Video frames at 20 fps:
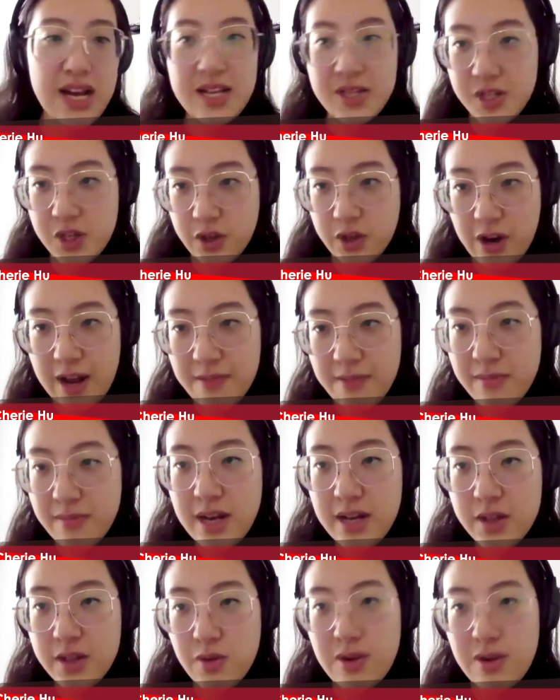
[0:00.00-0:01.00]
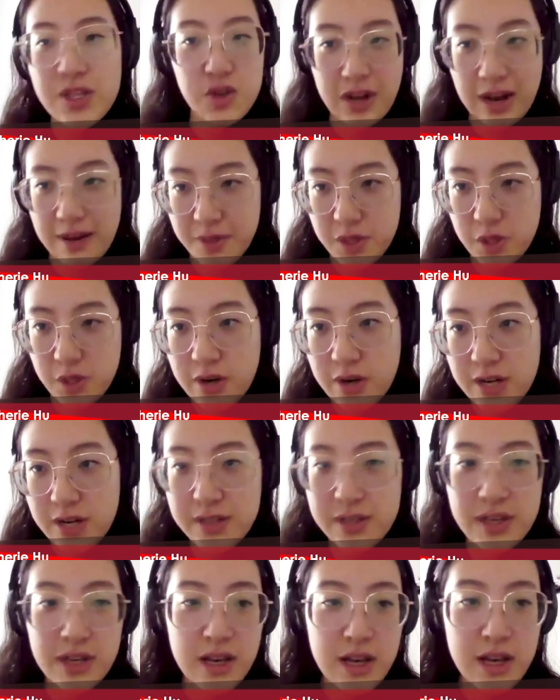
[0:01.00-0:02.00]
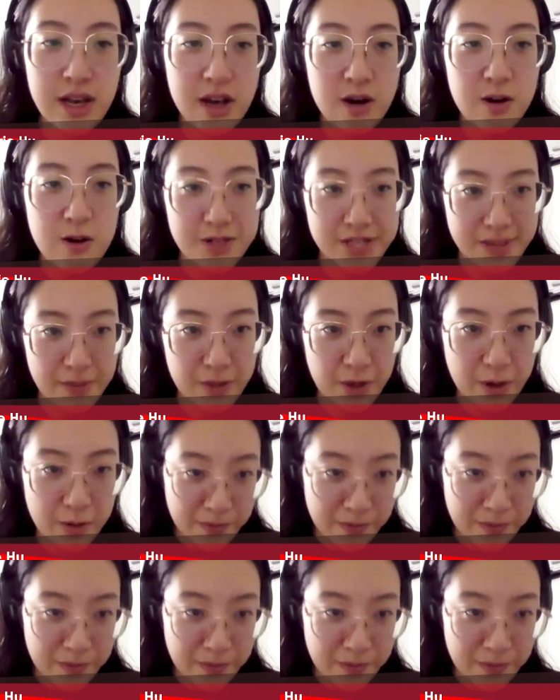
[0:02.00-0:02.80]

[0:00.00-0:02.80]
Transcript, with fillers: on Instagram through Instagram stories or similar.